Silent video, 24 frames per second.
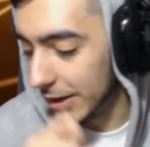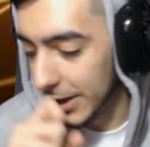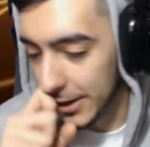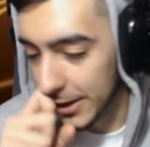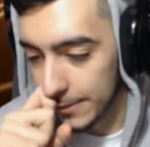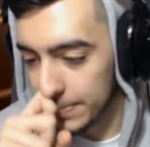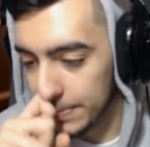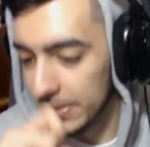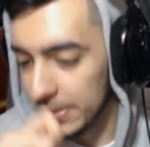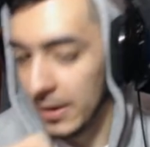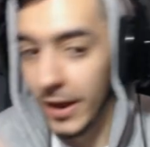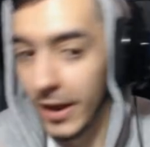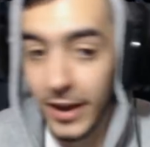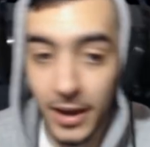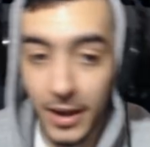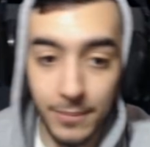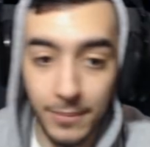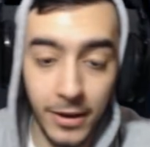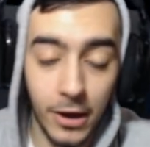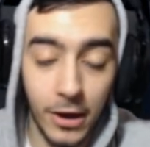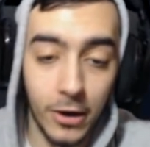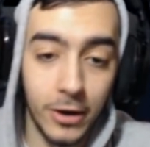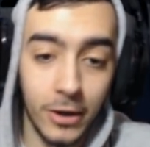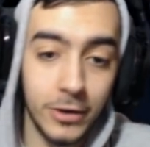Um, I got
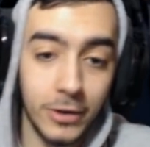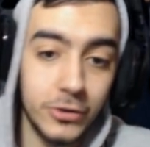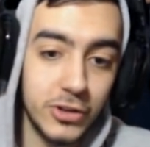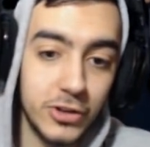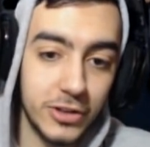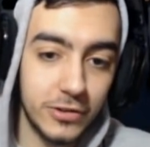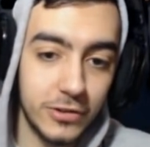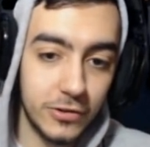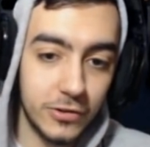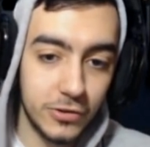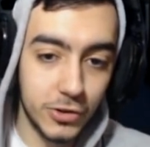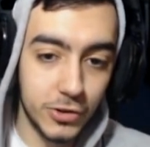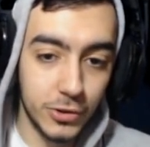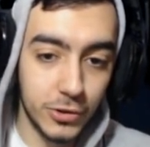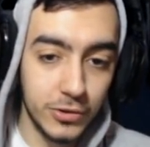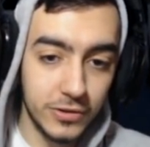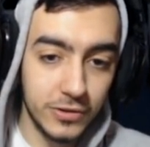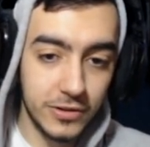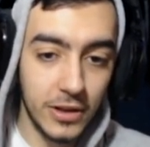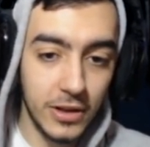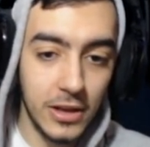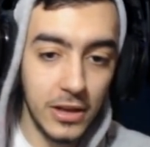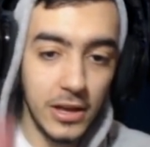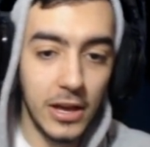my orange Jesus
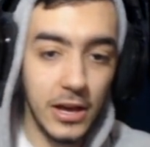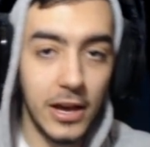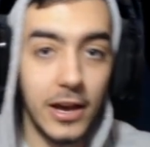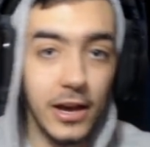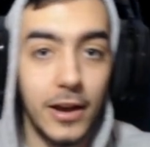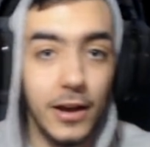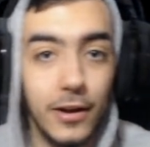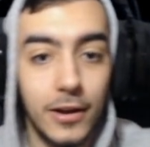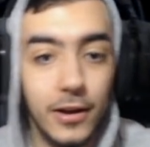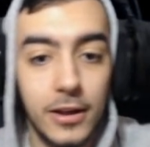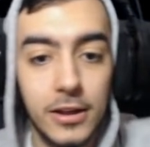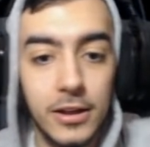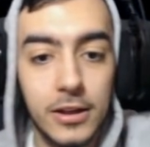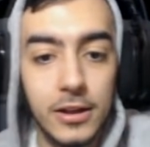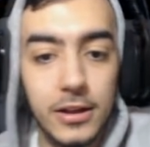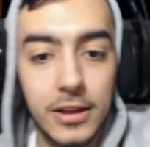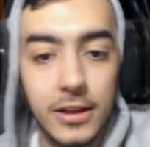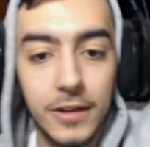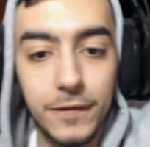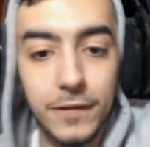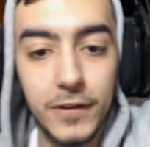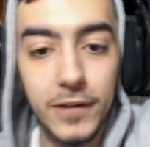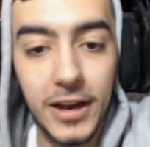juice. Uh, if you